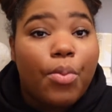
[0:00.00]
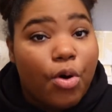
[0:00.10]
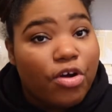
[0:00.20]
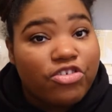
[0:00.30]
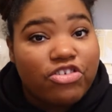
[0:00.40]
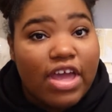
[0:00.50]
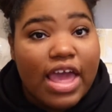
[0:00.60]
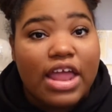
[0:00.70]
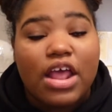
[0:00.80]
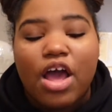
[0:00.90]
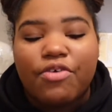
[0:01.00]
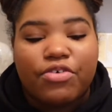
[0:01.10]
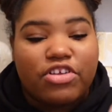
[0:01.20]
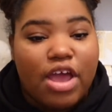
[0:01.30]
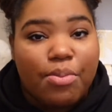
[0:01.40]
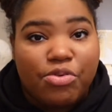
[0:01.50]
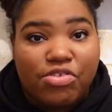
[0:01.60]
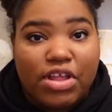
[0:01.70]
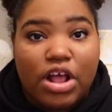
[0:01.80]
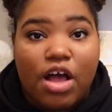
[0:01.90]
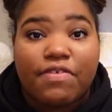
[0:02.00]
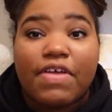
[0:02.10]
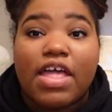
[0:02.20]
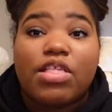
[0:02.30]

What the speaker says: Porsh10 for 10% off.